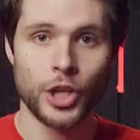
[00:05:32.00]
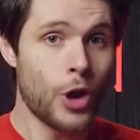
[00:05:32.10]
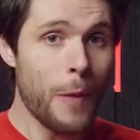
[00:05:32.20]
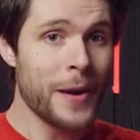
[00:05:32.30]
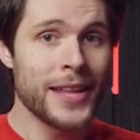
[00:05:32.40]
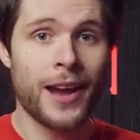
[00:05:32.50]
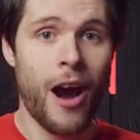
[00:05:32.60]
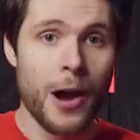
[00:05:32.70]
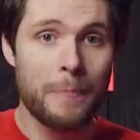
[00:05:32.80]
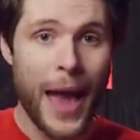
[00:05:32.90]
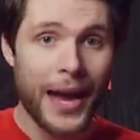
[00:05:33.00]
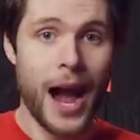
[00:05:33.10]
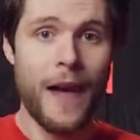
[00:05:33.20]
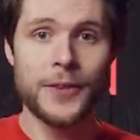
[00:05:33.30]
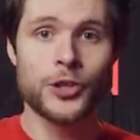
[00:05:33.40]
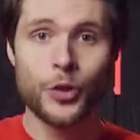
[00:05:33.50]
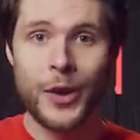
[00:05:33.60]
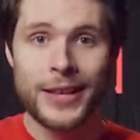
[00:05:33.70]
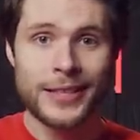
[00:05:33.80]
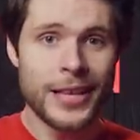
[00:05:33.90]
Dropping the car back on the
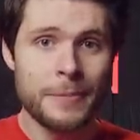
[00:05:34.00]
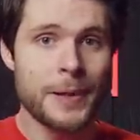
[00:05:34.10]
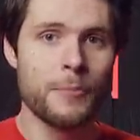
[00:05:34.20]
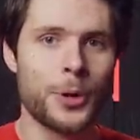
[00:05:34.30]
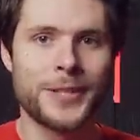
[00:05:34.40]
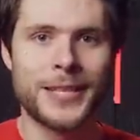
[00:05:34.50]
street is a little bit more